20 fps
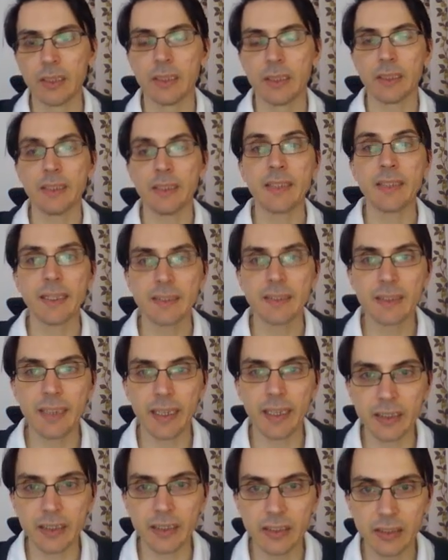In that
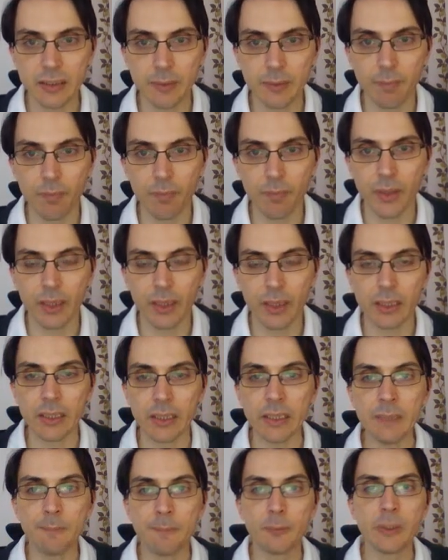case,
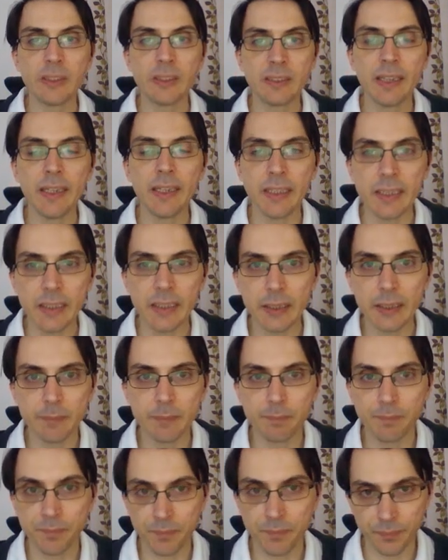if we take
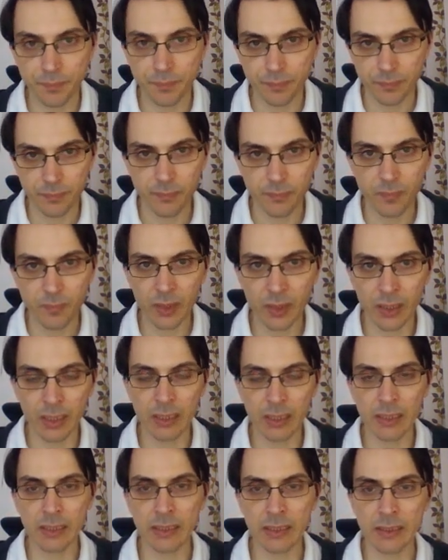
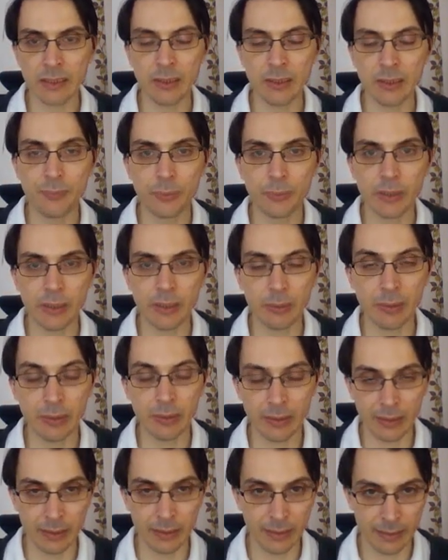uh, if we
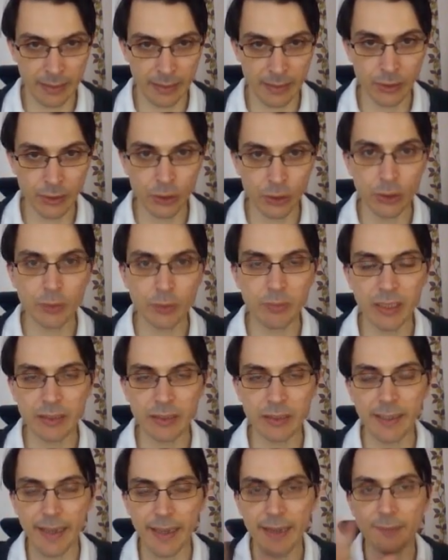and assume that
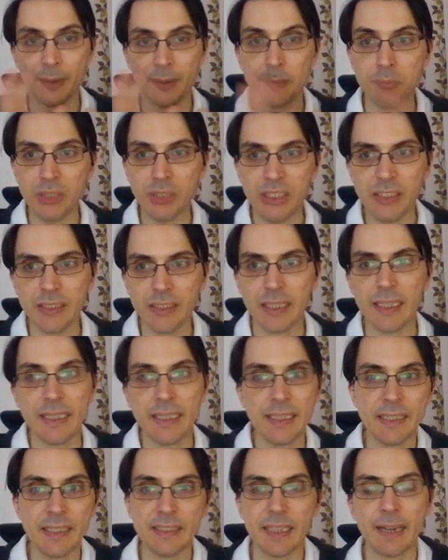they have a mean
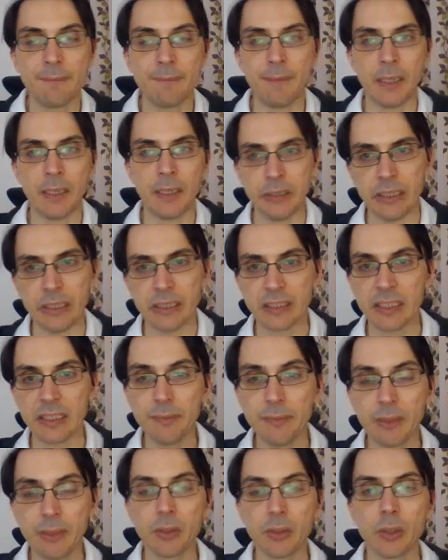and a variance,
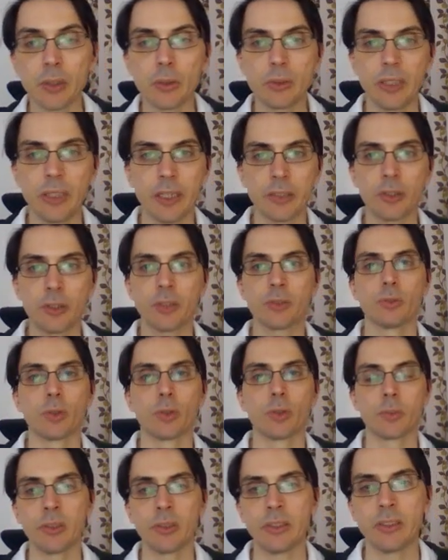even though they are not
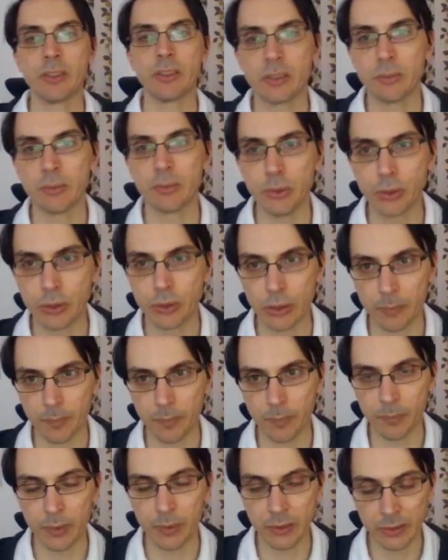normally distribution
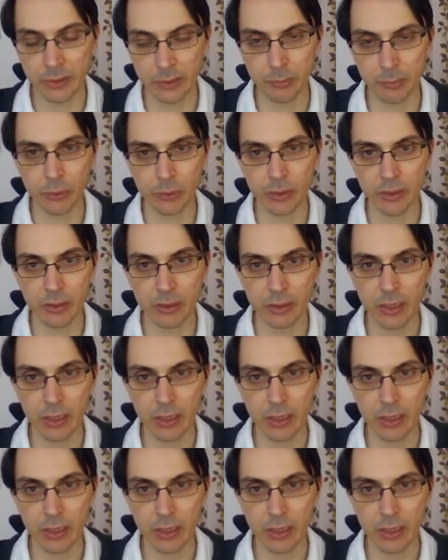distributed.